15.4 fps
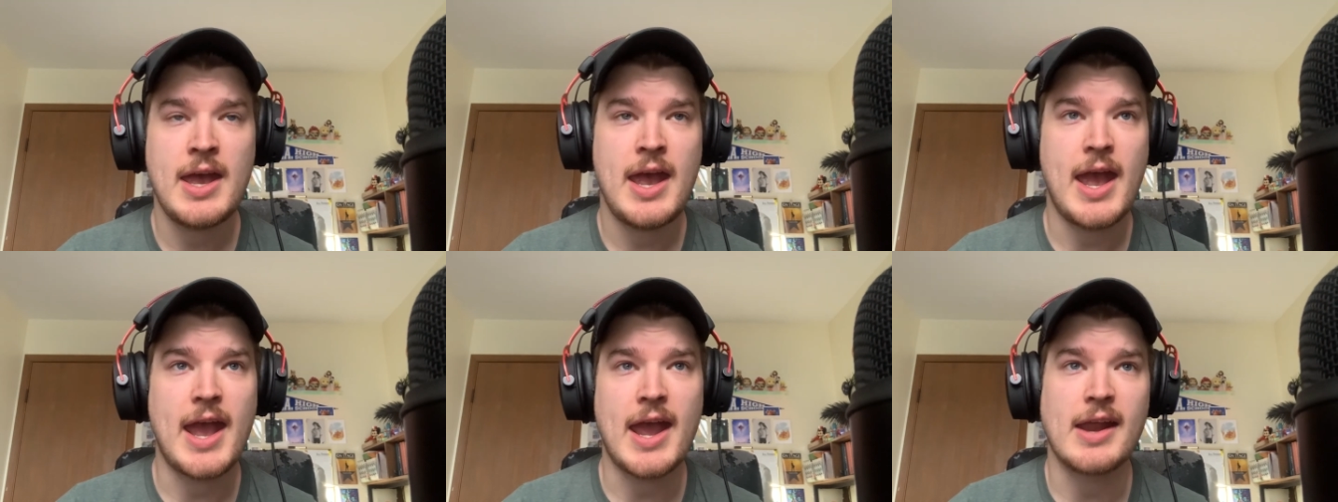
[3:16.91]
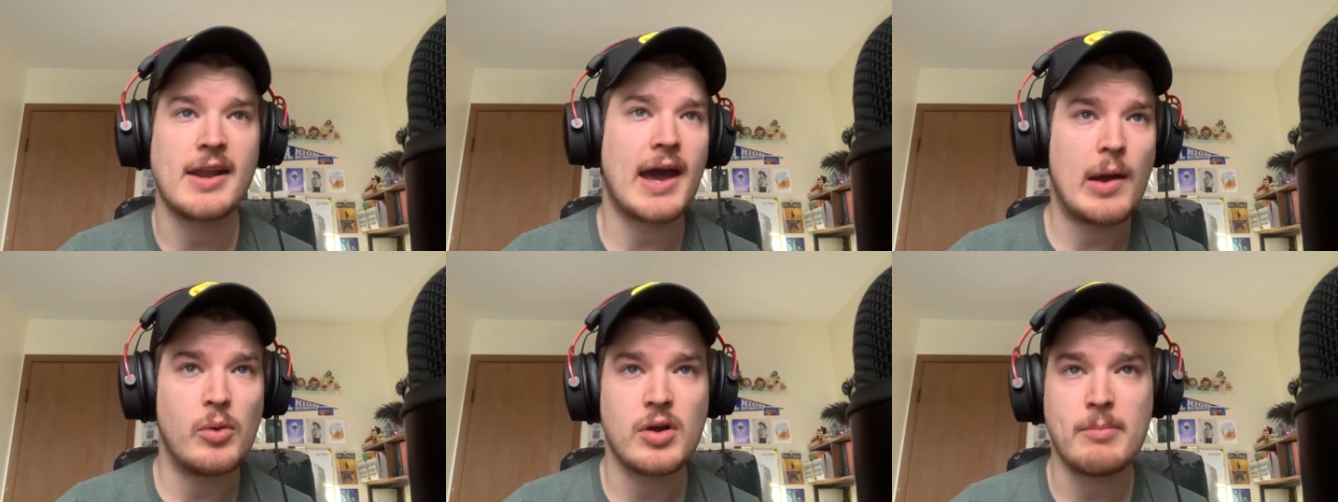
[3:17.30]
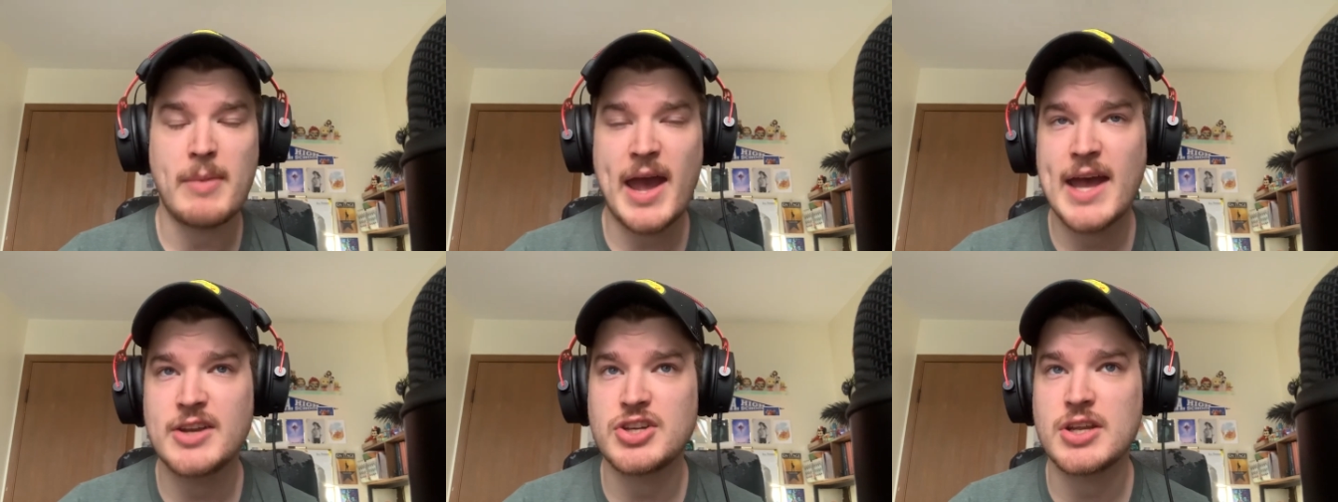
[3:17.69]
And I would
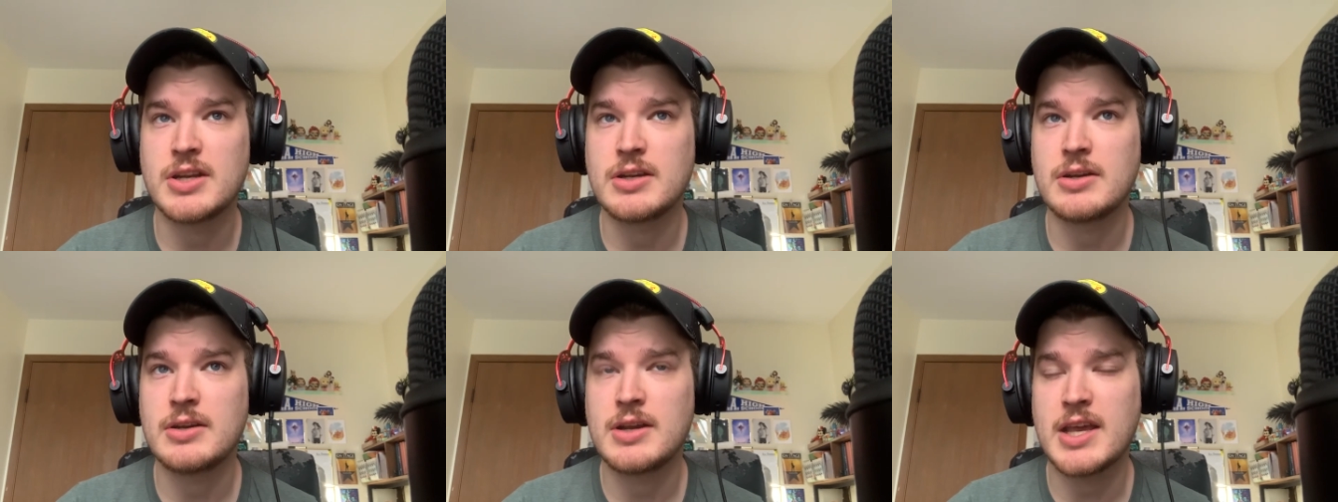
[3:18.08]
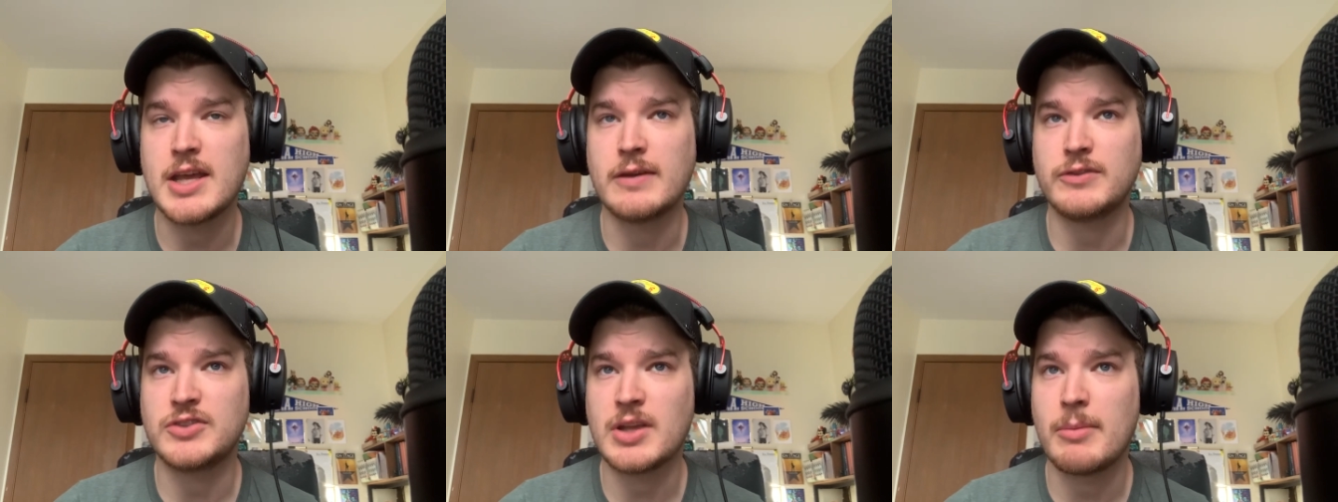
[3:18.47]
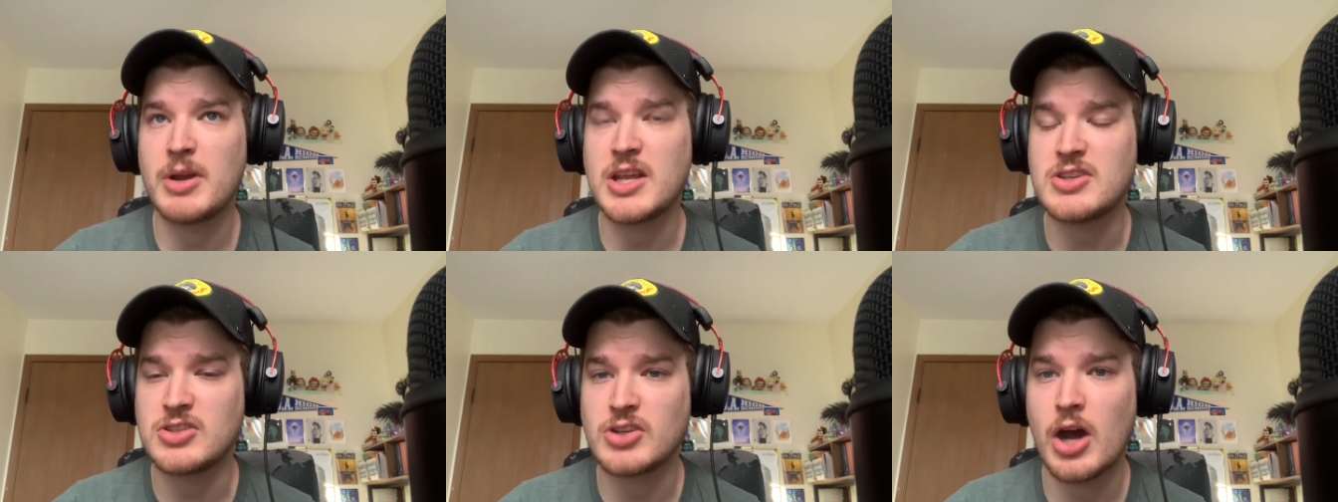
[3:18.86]
imagine if
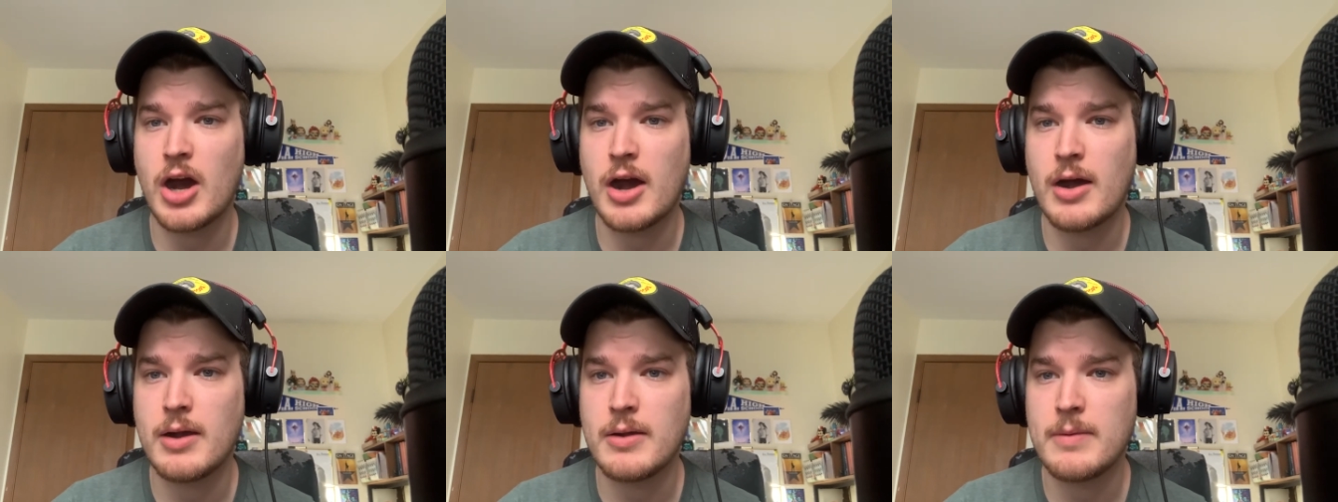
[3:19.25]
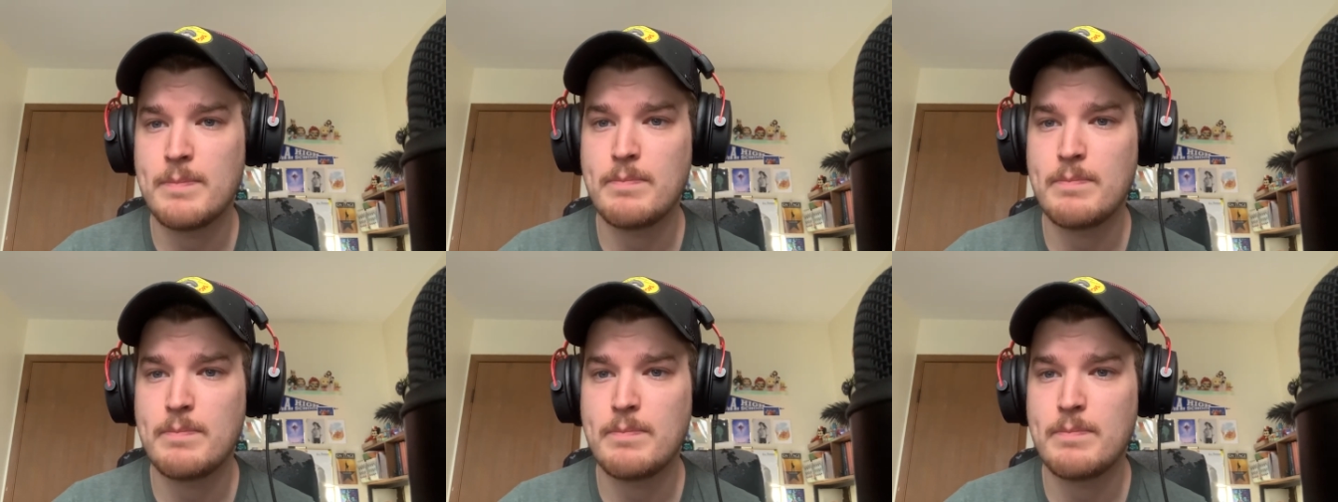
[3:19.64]
somebody saw